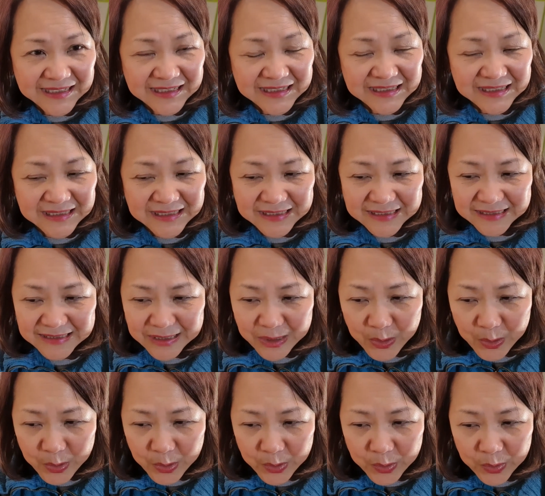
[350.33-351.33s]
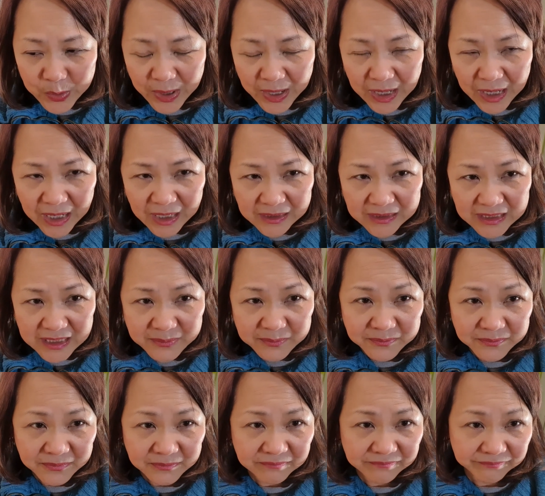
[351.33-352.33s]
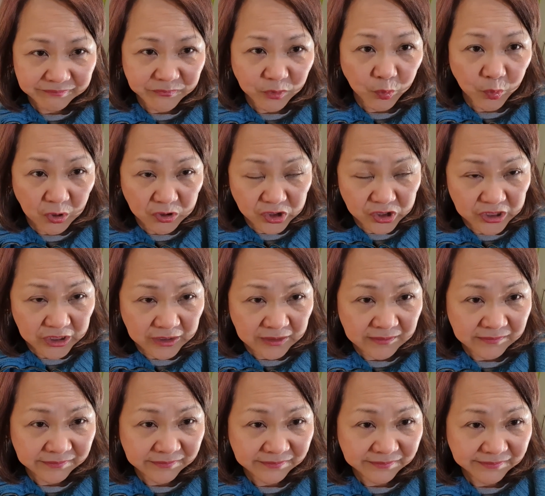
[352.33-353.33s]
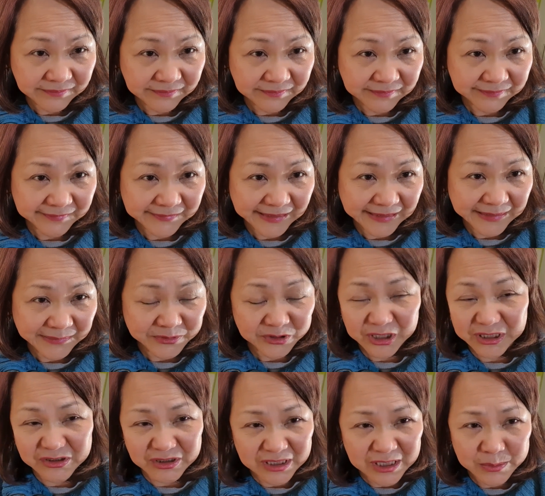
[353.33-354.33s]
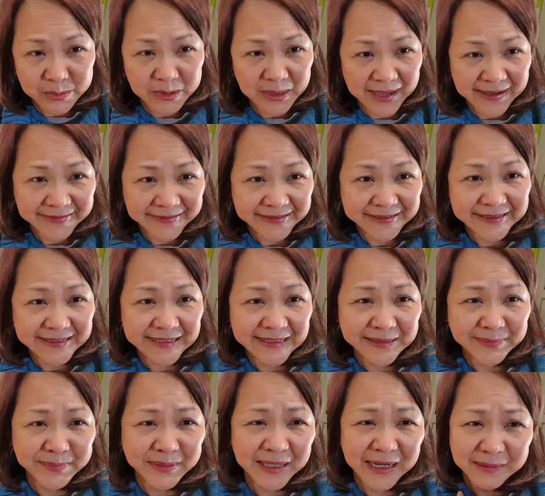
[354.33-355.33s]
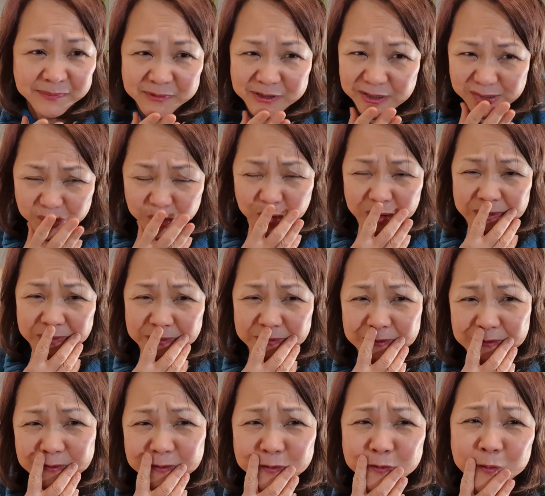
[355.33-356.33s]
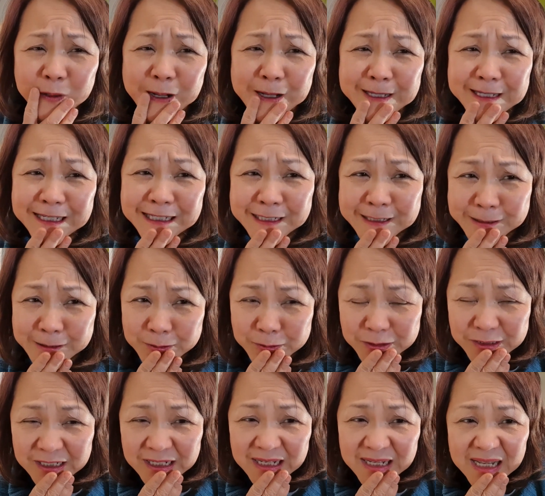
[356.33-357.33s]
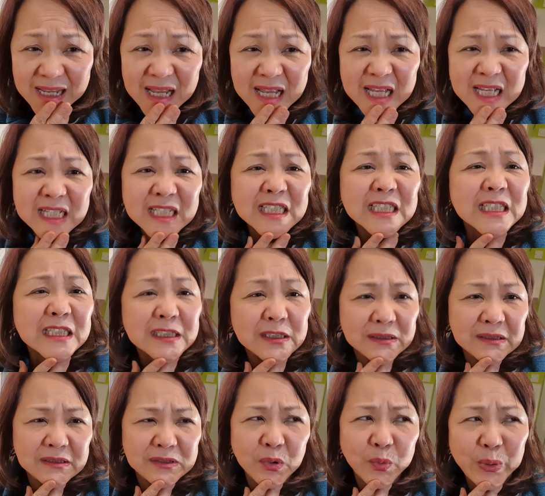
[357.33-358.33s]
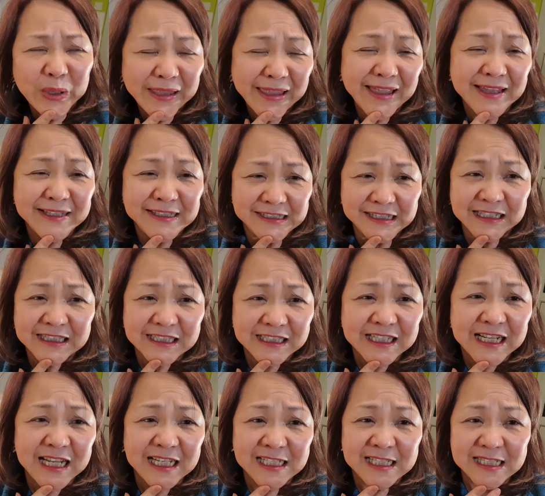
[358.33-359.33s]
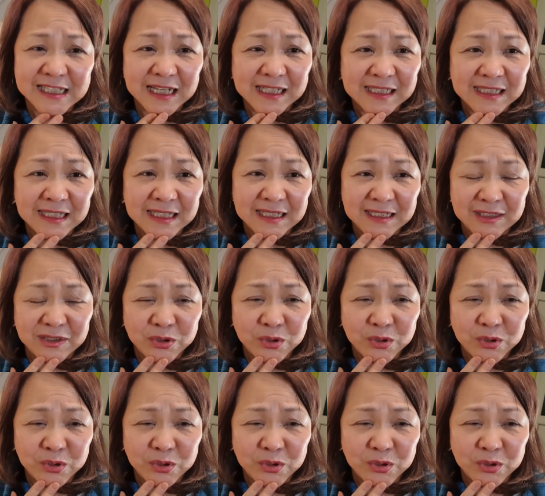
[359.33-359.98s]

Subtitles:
So keep watching. I'm trying to keep you entertained, but I'm just wondering, do I include the weekend, Saturday and Sunday?